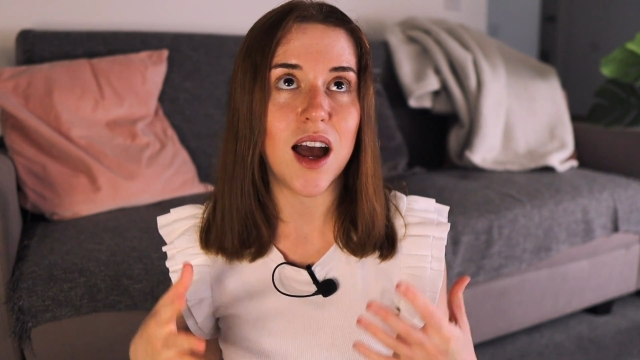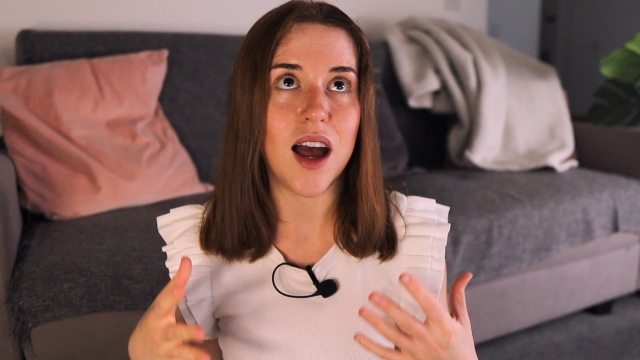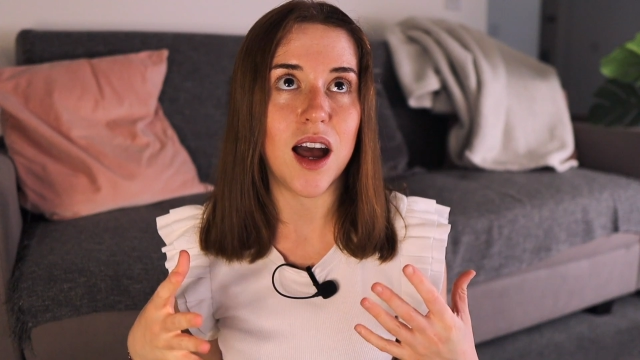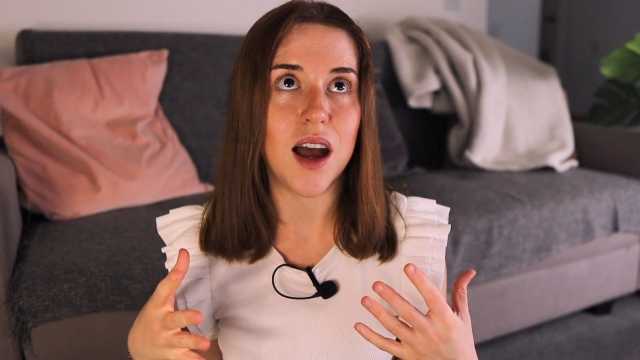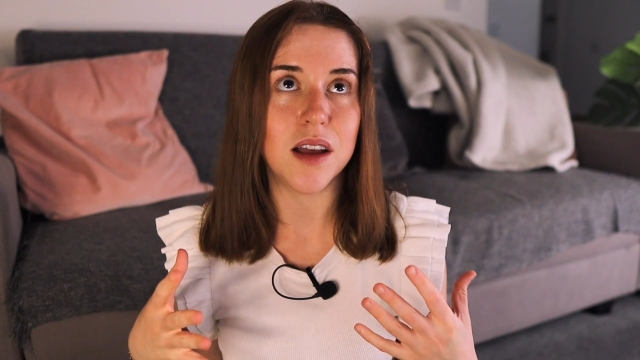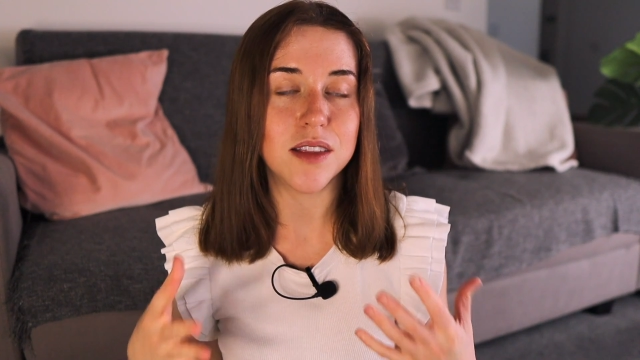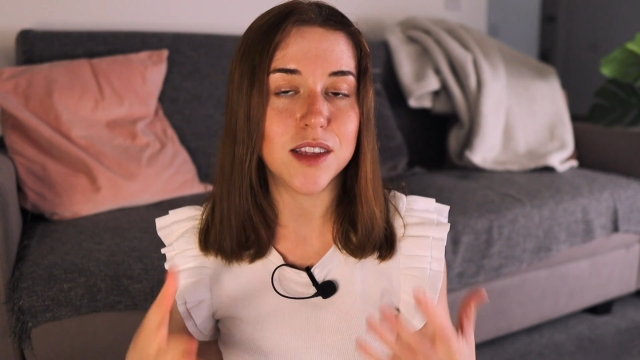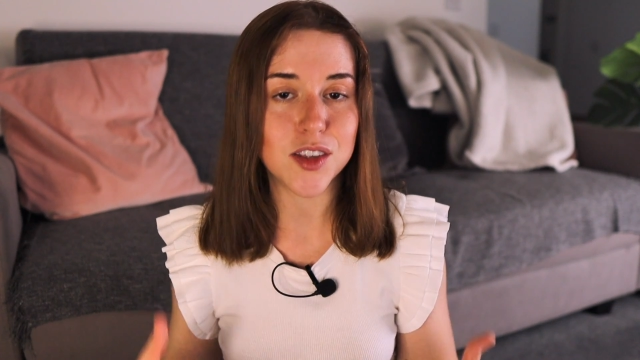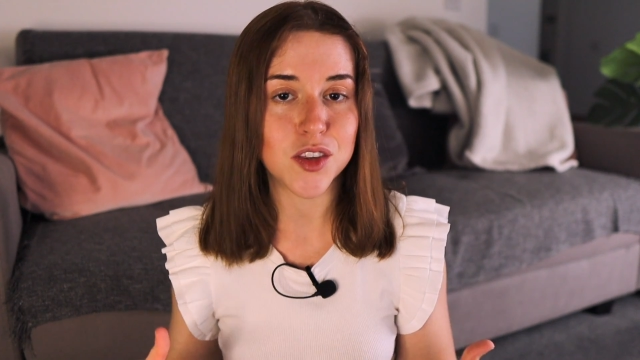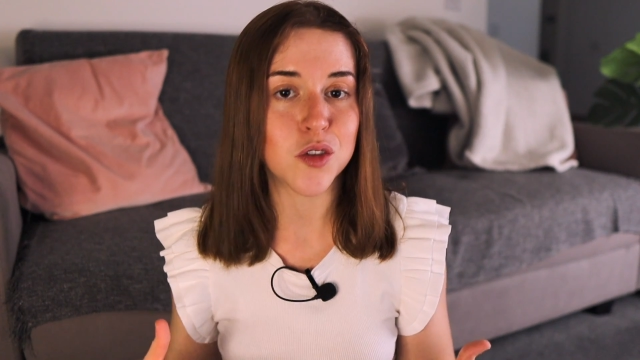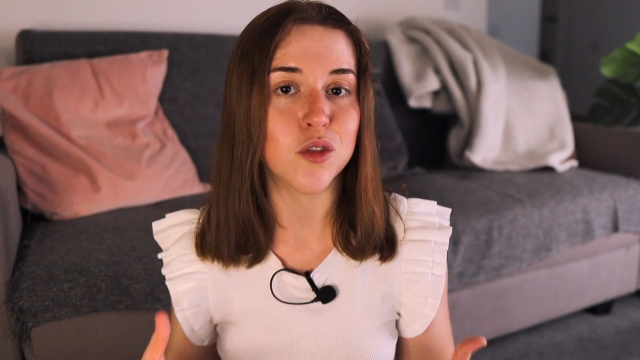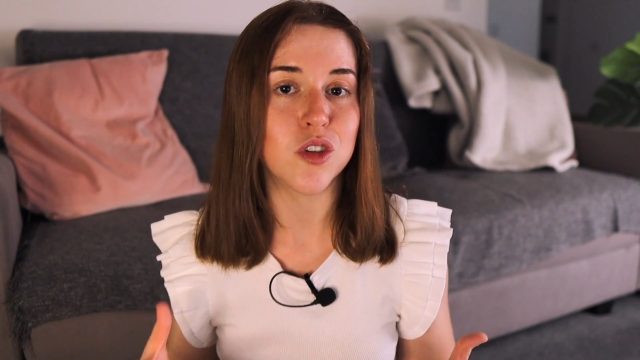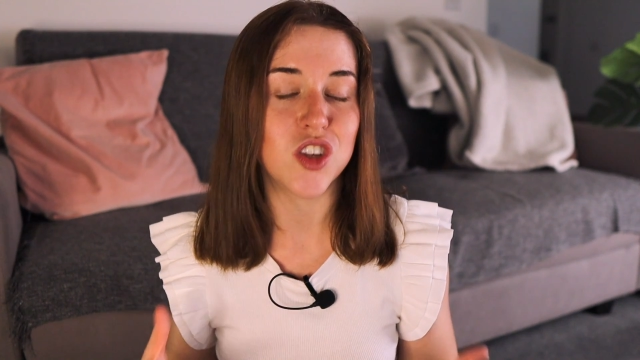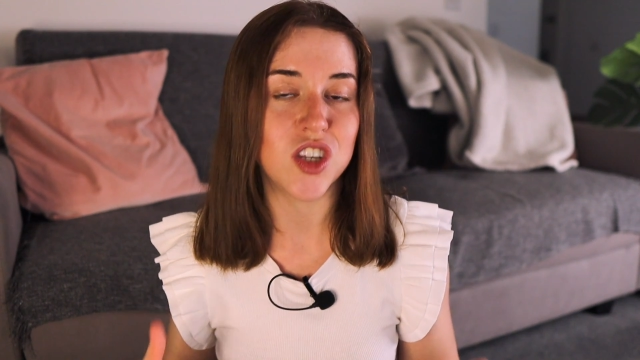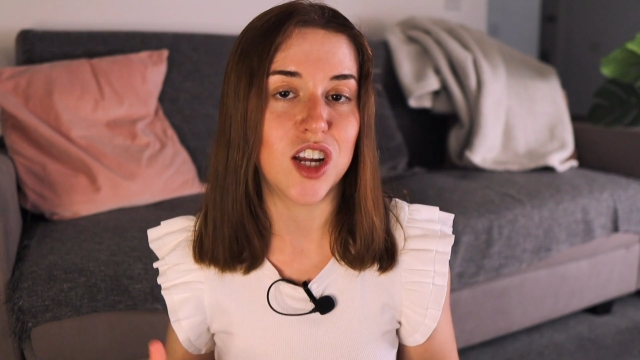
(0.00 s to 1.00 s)
a
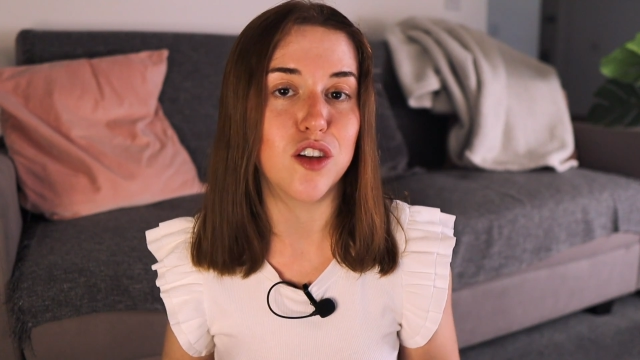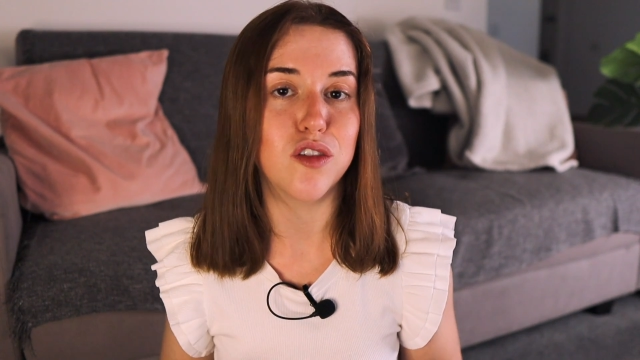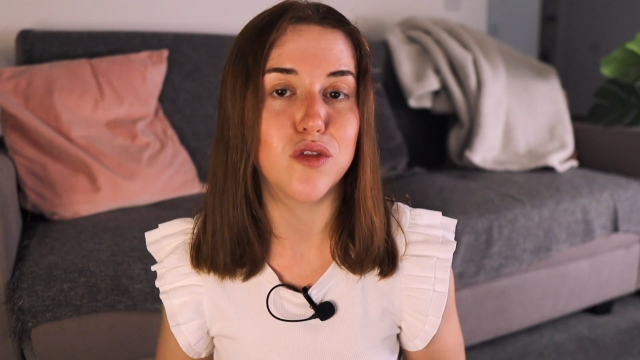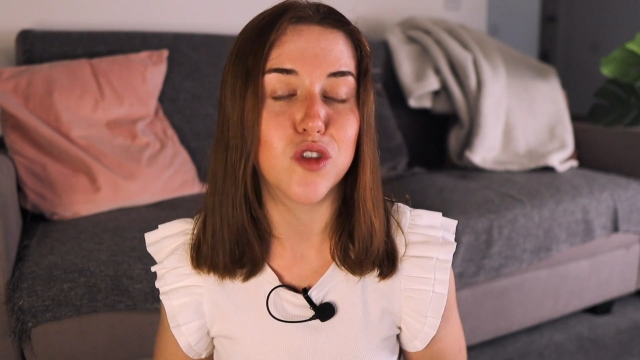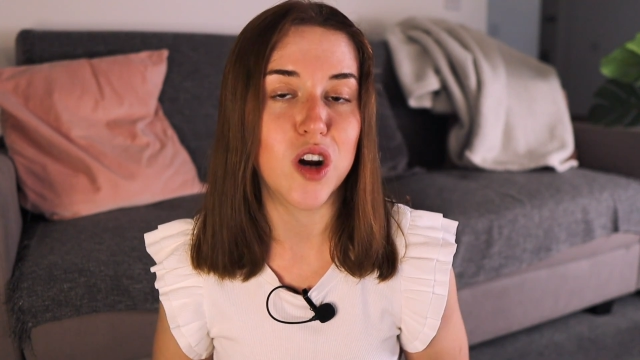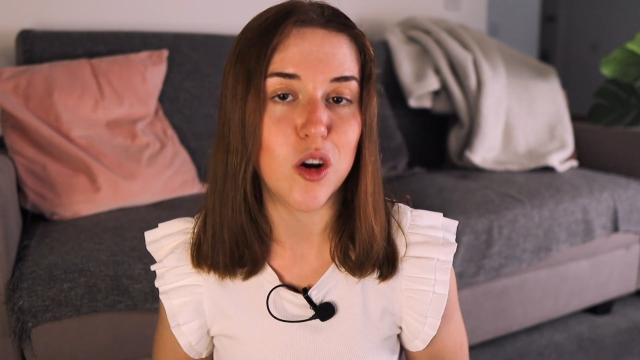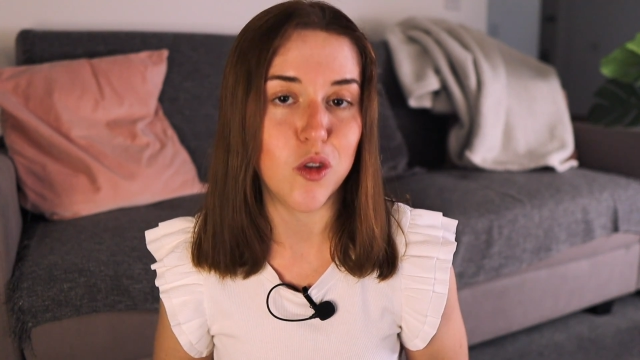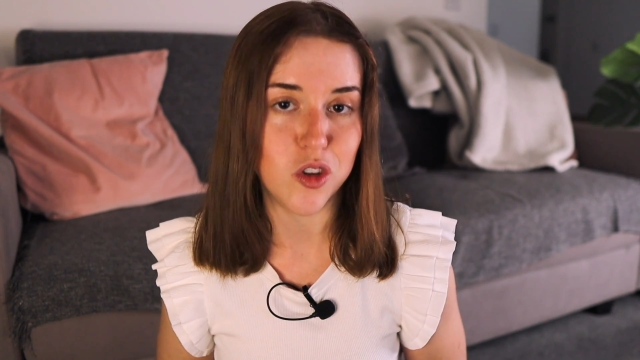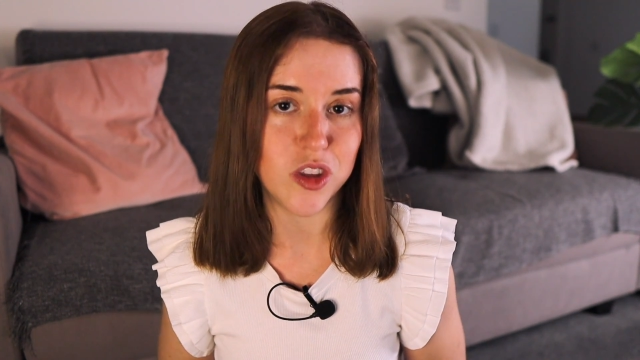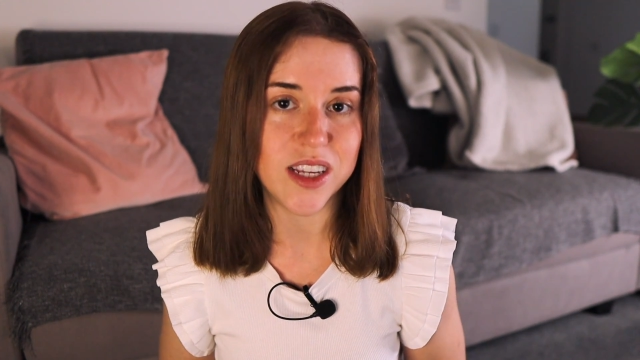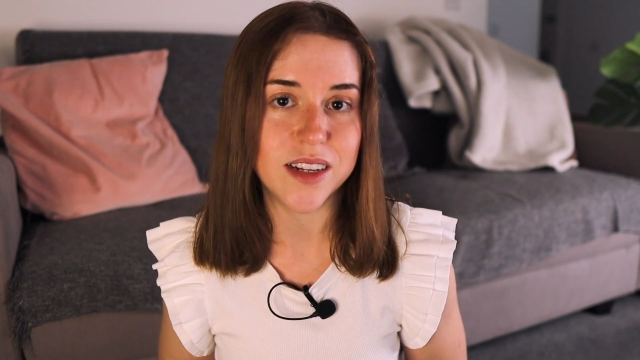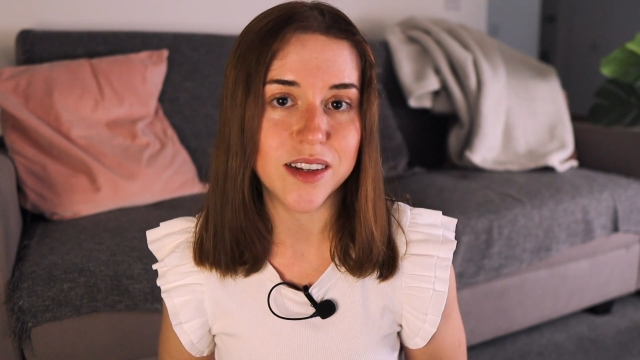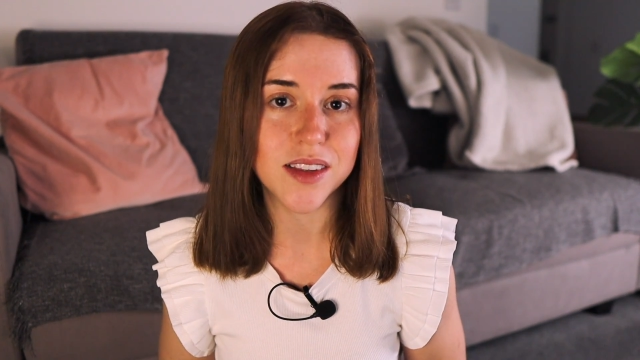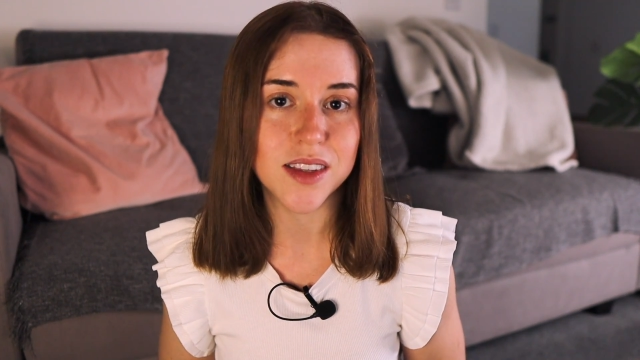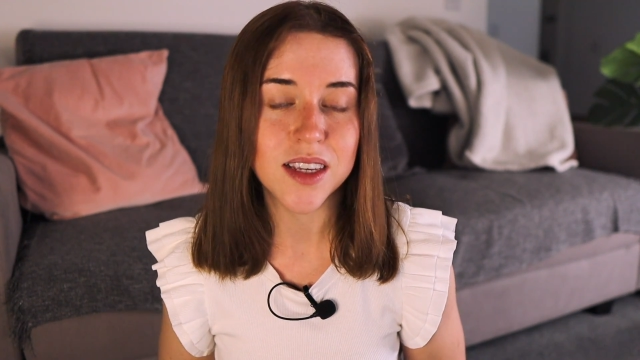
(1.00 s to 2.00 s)
Discord channel for her
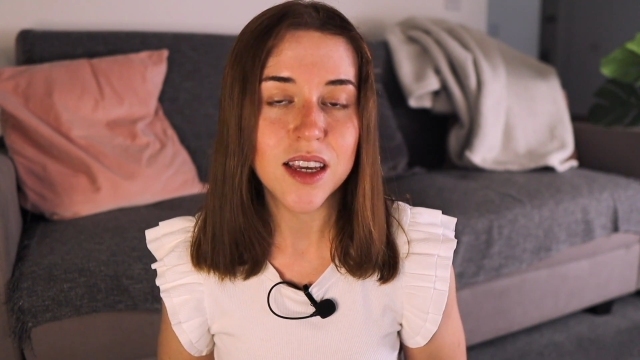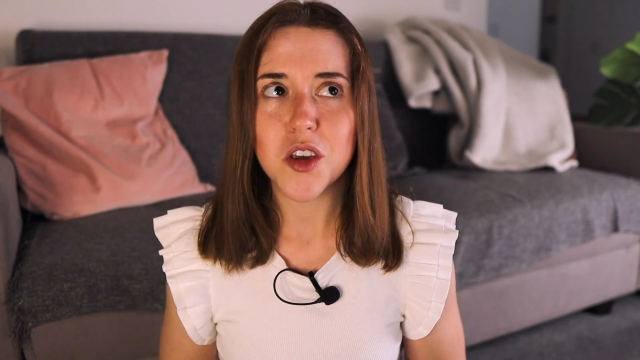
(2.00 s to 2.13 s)
audience.